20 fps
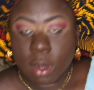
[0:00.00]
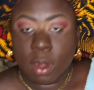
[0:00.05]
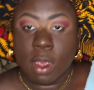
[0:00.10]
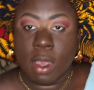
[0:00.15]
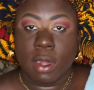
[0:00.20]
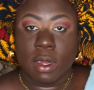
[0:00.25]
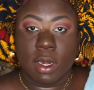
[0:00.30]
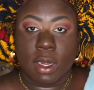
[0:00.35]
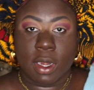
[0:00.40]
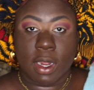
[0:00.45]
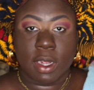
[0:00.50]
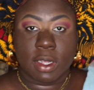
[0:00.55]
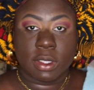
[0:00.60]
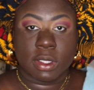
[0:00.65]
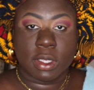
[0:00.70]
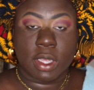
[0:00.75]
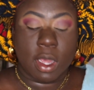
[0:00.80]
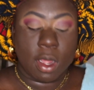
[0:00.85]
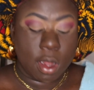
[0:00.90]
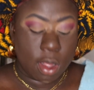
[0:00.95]
Now the
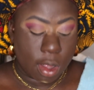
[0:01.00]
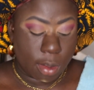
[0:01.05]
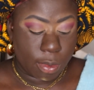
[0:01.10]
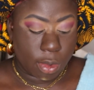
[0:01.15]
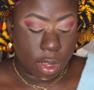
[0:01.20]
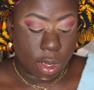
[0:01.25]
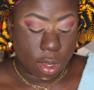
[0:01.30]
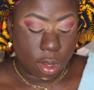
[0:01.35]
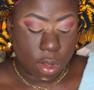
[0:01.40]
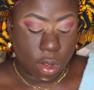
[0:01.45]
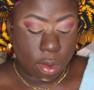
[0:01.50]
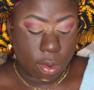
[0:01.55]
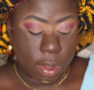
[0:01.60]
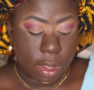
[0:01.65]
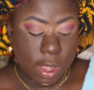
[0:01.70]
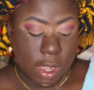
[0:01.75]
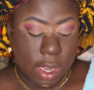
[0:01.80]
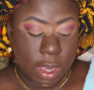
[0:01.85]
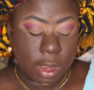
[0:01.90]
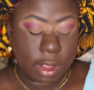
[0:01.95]
next color I'm going to go
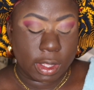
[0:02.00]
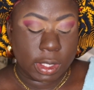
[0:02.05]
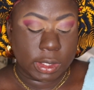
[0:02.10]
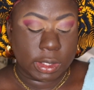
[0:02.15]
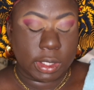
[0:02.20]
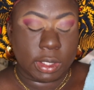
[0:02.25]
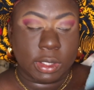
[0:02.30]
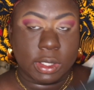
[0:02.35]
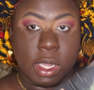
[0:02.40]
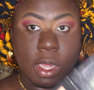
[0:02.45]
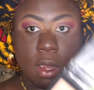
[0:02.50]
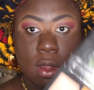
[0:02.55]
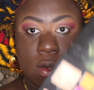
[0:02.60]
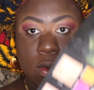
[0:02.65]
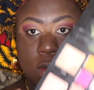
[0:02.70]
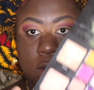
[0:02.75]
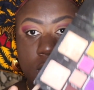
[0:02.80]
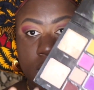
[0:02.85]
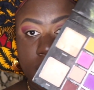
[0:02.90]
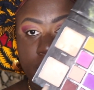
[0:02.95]
in is this color
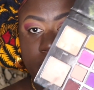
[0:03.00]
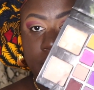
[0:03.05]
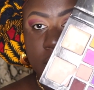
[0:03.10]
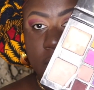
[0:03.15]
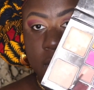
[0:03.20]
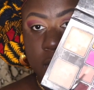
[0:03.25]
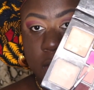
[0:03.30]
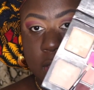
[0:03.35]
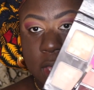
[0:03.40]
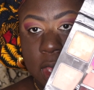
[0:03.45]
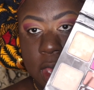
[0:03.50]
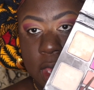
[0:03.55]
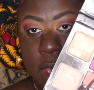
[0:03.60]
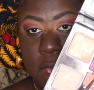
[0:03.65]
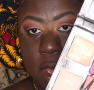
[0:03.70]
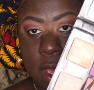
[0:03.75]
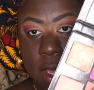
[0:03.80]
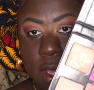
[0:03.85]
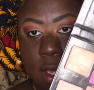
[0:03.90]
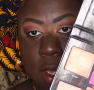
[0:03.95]
called
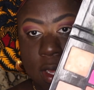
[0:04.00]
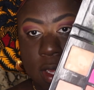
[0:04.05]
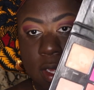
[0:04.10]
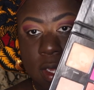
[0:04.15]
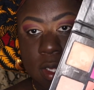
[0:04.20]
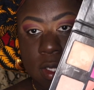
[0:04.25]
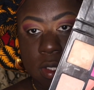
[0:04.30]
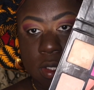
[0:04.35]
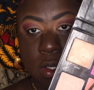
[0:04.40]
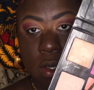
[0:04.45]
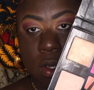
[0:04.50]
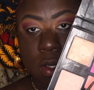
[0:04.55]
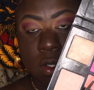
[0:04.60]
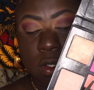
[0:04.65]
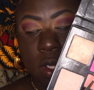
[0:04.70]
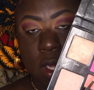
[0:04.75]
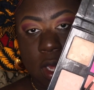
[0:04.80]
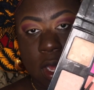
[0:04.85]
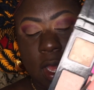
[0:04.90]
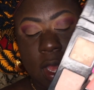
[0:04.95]
Funky. It's
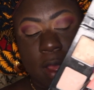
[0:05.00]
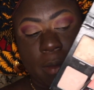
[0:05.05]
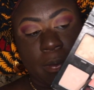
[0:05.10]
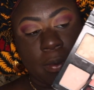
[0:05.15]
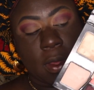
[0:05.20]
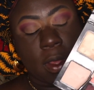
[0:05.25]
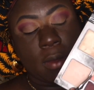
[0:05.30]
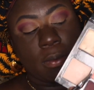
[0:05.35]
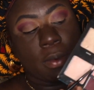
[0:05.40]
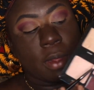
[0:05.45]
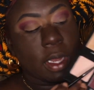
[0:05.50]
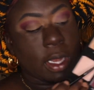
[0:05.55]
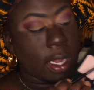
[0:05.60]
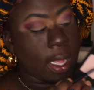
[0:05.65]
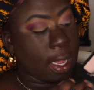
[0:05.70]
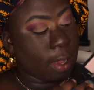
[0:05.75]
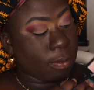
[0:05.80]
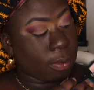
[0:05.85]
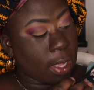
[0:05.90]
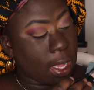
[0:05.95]
also a hot pink but
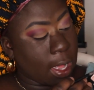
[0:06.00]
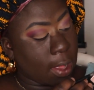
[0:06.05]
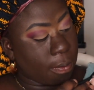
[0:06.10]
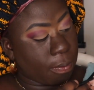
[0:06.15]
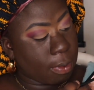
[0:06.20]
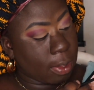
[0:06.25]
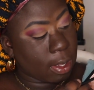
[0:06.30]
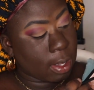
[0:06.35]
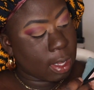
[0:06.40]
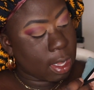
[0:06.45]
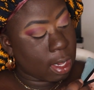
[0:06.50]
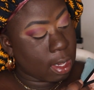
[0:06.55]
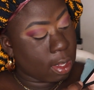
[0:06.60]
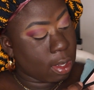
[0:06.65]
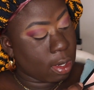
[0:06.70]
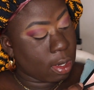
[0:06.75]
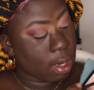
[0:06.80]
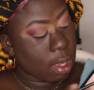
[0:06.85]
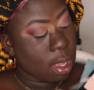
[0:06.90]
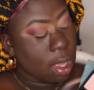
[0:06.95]
light hot pink
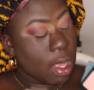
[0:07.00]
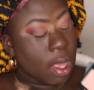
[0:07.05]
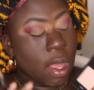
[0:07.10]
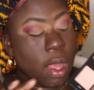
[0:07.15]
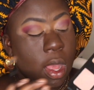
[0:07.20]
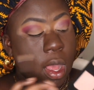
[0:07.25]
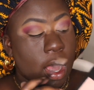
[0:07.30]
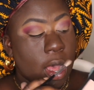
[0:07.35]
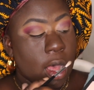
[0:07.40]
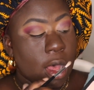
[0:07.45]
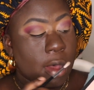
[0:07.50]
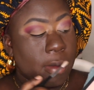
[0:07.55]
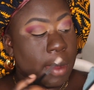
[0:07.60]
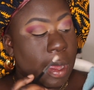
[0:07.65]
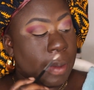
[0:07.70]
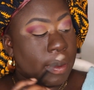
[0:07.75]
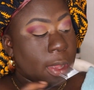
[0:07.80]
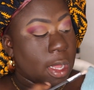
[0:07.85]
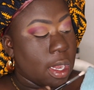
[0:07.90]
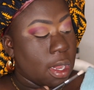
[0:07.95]
color.
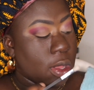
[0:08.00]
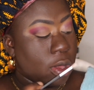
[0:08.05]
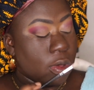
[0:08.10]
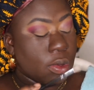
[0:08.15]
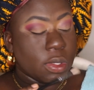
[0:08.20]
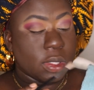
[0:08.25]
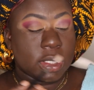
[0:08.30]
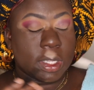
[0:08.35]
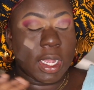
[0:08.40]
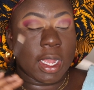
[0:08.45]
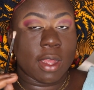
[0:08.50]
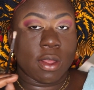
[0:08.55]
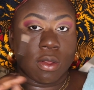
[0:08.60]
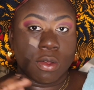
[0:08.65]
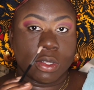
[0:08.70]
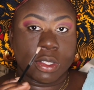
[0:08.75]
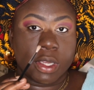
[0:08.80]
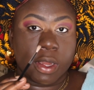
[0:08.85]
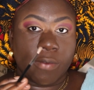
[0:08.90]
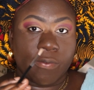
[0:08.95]
I'm going to use that
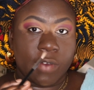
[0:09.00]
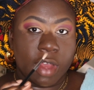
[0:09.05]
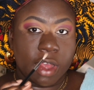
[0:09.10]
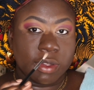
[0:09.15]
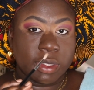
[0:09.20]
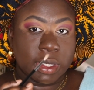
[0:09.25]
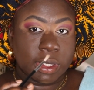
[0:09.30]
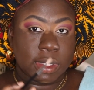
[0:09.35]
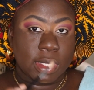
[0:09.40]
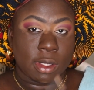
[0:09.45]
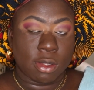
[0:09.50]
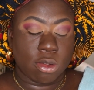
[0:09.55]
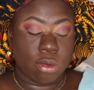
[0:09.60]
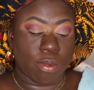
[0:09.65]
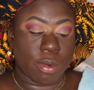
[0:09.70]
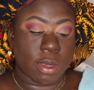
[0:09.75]
using a 562